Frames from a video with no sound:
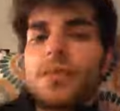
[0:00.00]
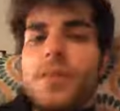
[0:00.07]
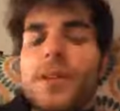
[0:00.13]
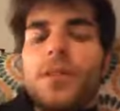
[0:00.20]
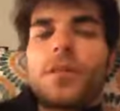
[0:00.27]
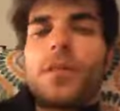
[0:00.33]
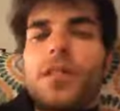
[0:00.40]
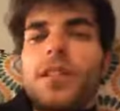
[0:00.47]
I don't
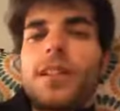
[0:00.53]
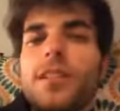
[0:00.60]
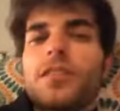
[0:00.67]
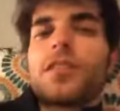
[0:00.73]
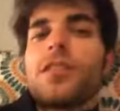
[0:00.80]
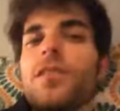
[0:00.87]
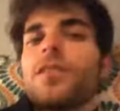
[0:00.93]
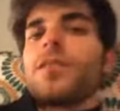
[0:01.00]
want to get
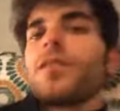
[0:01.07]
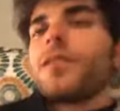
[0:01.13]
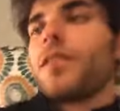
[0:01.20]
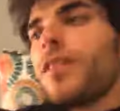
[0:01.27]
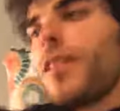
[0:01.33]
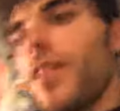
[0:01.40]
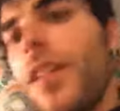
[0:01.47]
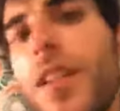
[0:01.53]
too
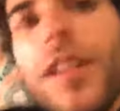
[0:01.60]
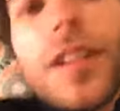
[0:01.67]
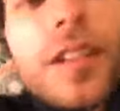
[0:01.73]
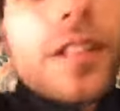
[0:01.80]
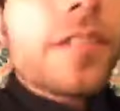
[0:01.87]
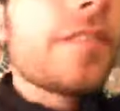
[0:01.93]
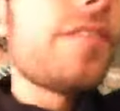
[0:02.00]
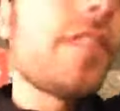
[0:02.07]

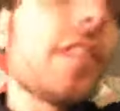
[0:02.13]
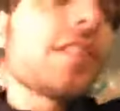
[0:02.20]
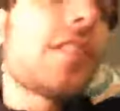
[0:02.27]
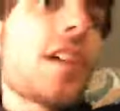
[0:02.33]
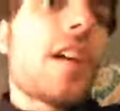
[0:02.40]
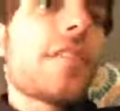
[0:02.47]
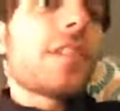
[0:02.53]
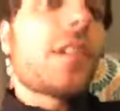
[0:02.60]

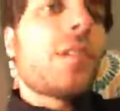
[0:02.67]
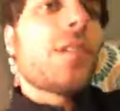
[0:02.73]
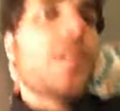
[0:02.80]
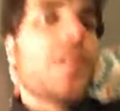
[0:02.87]
philosophical.